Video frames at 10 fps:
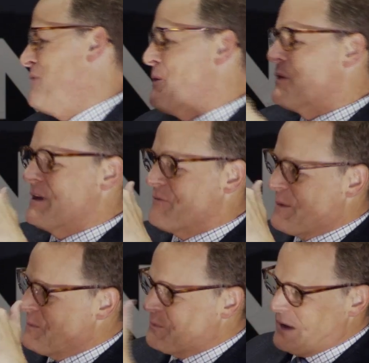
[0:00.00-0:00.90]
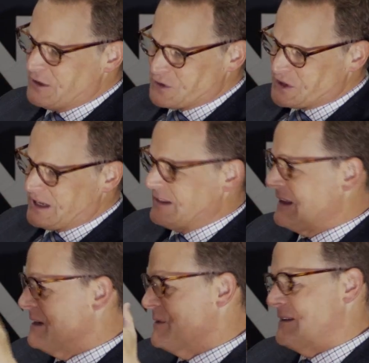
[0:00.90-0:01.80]
If I'm interested in
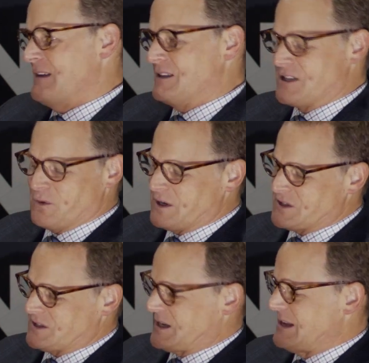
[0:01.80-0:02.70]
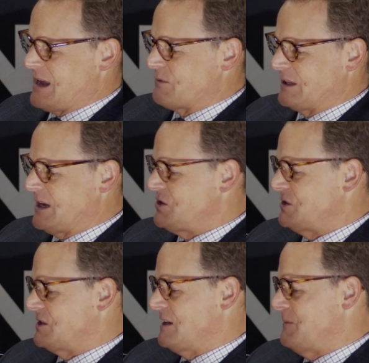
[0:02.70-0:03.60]
them and still want to sustain that
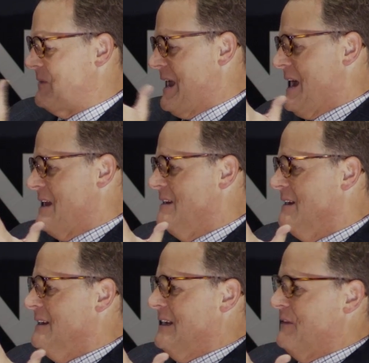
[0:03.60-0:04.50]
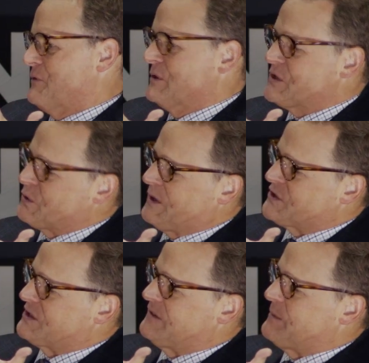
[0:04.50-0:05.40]
relationship. And if there is a
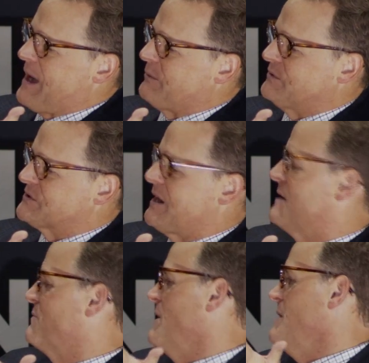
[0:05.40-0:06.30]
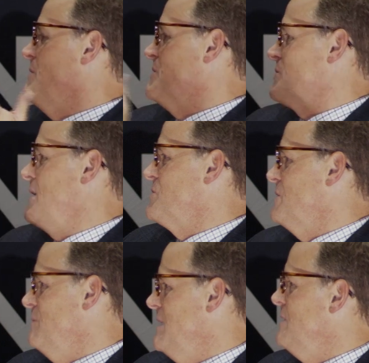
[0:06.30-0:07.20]
question, the Bible is not afraid of it, so I
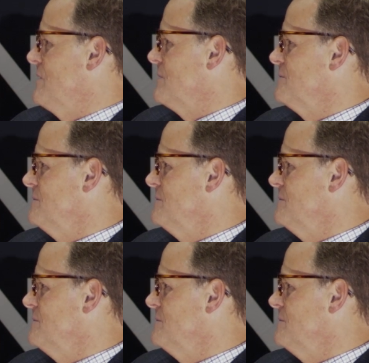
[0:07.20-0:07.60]
shouldn't be either.